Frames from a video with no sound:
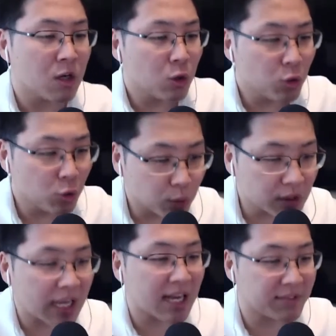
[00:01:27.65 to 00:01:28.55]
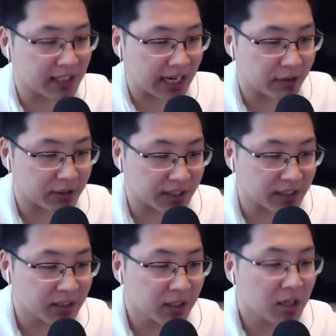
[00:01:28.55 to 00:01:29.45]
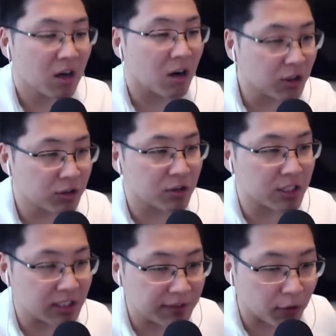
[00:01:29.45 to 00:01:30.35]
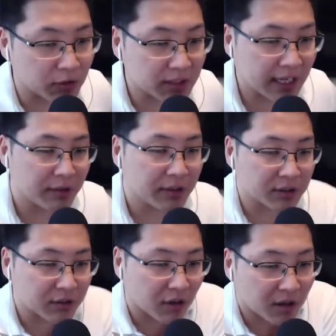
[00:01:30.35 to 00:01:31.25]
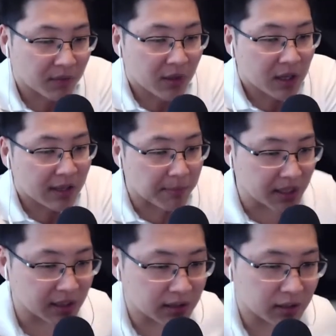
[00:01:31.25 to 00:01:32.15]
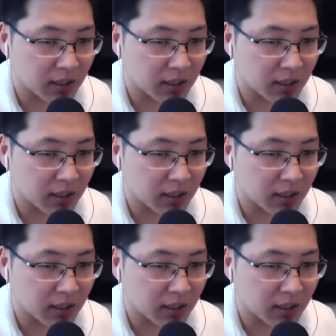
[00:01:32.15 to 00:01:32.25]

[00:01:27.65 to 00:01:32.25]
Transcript: who would have inherited under the default inheritance law. That means